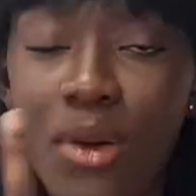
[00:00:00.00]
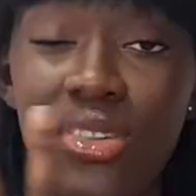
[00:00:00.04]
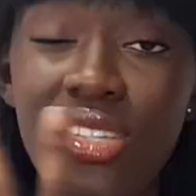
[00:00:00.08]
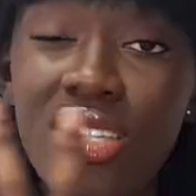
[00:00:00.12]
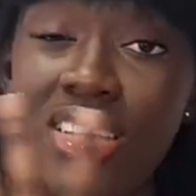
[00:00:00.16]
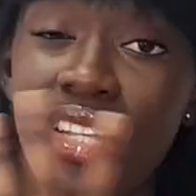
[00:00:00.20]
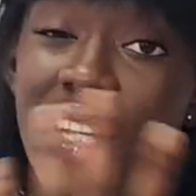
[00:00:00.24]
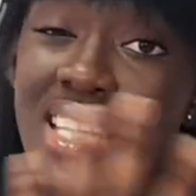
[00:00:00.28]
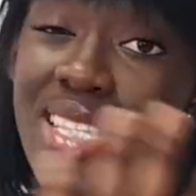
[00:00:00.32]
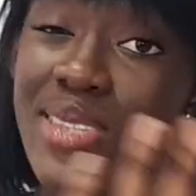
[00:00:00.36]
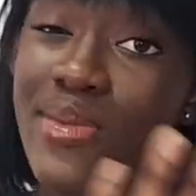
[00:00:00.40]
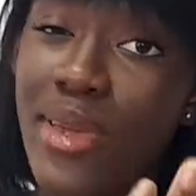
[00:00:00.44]
it was
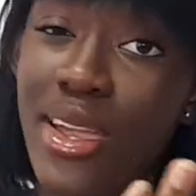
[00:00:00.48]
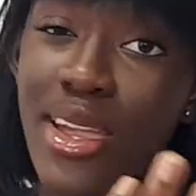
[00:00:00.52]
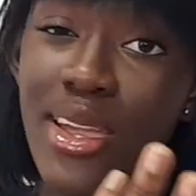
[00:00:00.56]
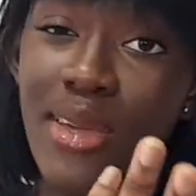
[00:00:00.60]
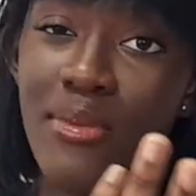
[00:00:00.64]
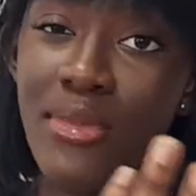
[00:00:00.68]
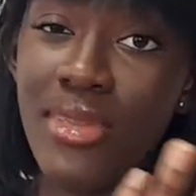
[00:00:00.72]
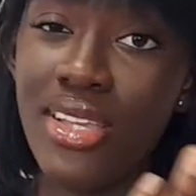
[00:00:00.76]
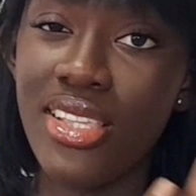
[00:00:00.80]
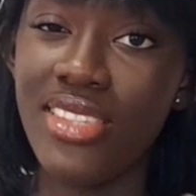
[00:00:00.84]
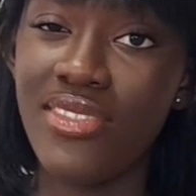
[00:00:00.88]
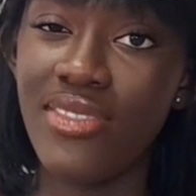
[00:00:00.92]
an
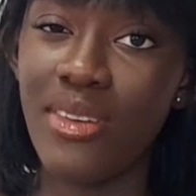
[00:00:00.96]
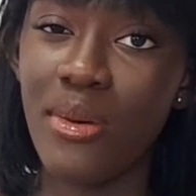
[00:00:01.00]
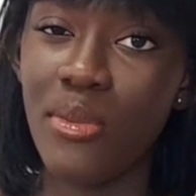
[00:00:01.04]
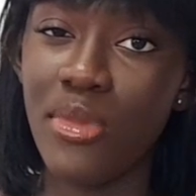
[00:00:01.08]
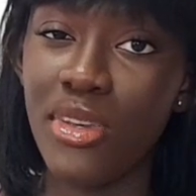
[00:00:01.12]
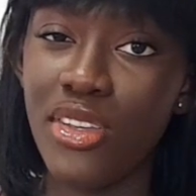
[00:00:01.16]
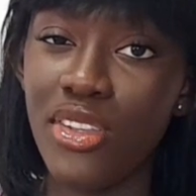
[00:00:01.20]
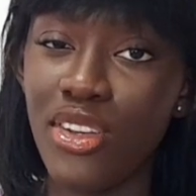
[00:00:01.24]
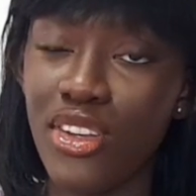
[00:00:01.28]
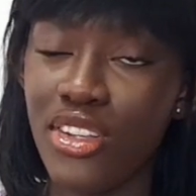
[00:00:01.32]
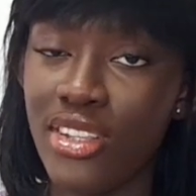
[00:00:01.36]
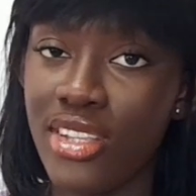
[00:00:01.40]
experiment, if I'm
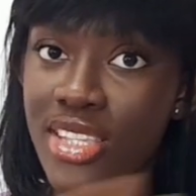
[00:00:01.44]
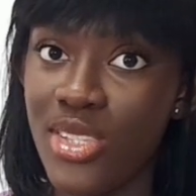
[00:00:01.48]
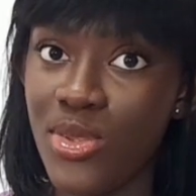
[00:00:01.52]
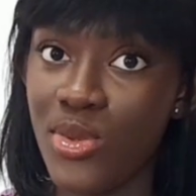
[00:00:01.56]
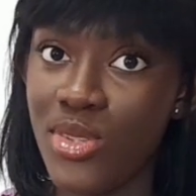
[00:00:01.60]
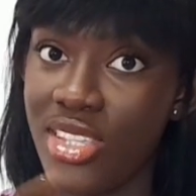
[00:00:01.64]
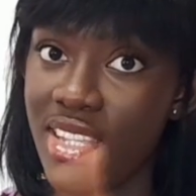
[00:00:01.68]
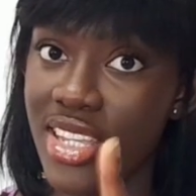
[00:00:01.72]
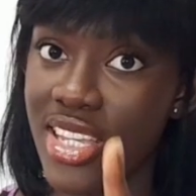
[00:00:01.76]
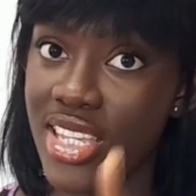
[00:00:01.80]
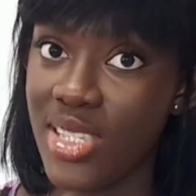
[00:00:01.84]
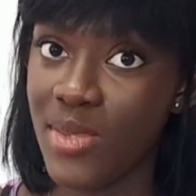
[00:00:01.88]
being honest. It
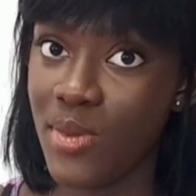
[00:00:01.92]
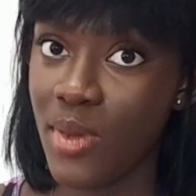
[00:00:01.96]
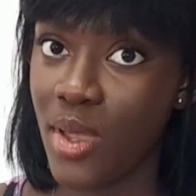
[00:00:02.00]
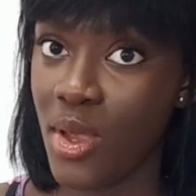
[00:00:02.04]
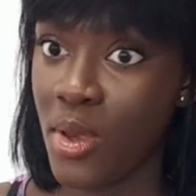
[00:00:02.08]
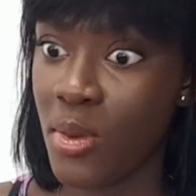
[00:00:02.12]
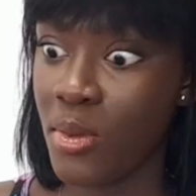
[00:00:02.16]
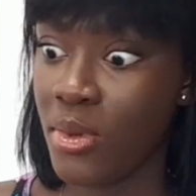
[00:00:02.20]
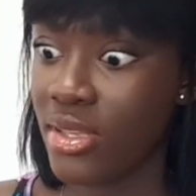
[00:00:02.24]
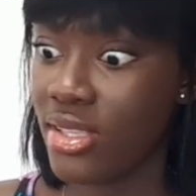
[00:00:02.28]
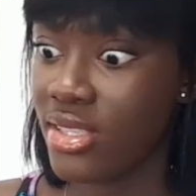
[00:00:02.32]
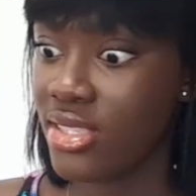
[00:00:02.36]
was an
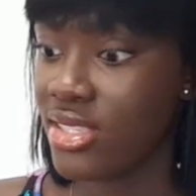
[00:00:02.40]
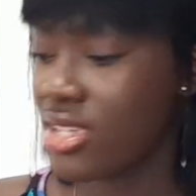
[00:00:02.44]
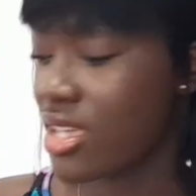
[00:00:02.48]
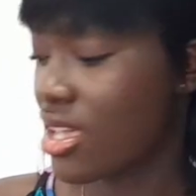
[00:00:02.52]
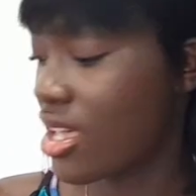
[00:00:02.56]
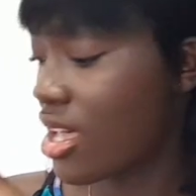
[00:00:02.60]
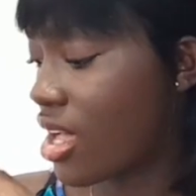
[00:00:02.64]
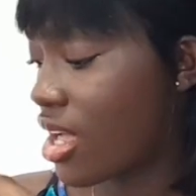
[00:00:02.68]
experiment.